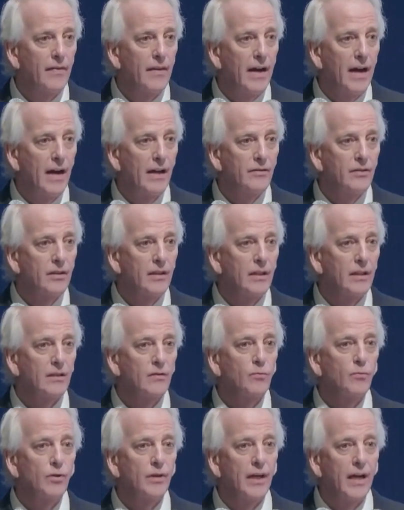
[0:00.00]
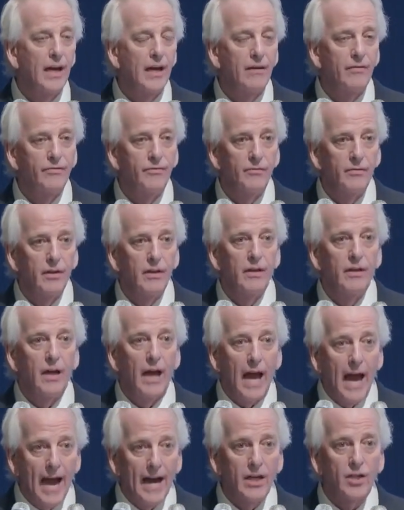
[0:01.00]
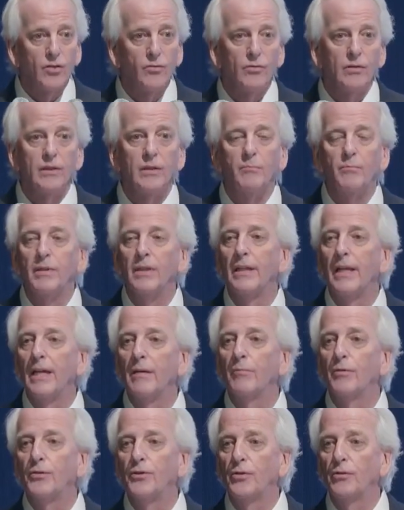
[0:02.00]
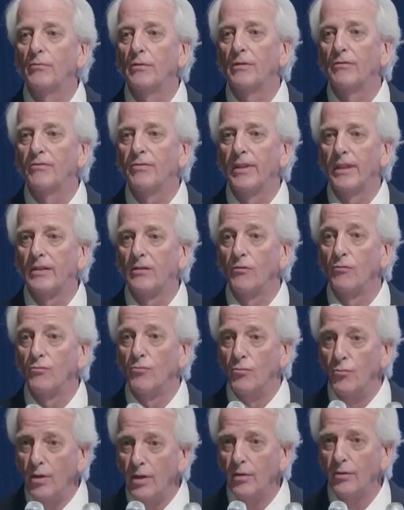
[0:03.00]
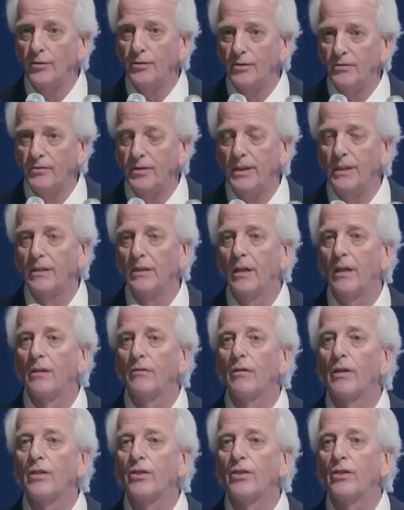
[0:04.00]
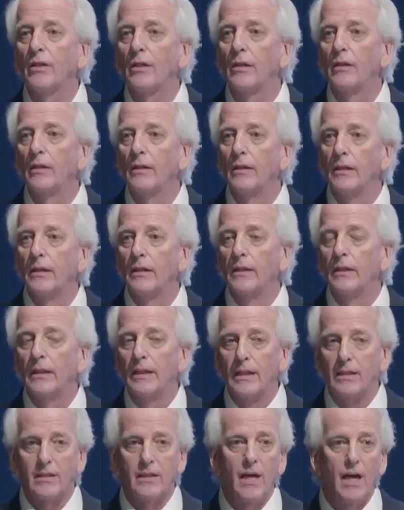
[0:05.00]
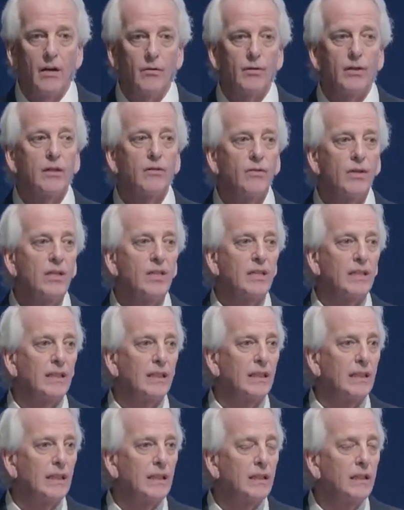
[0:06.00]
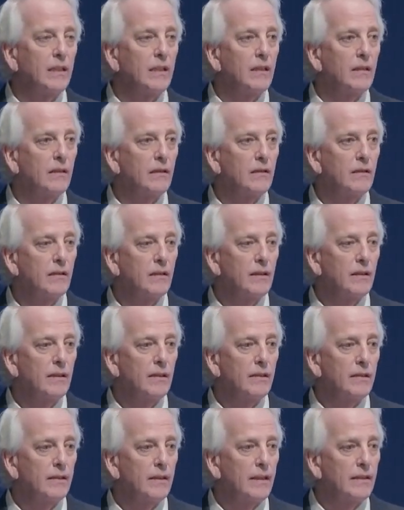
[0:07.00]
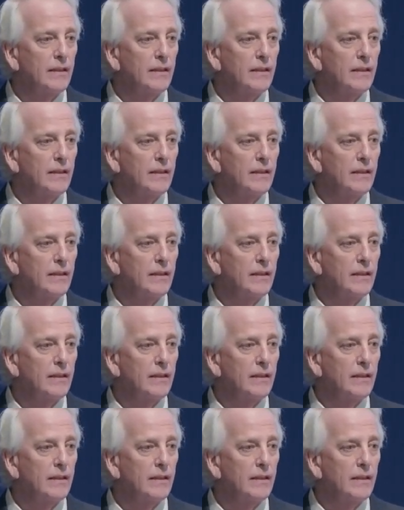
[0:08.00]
that it would have actually been able to inflict real defeat on Russia, it's now increasingly clear that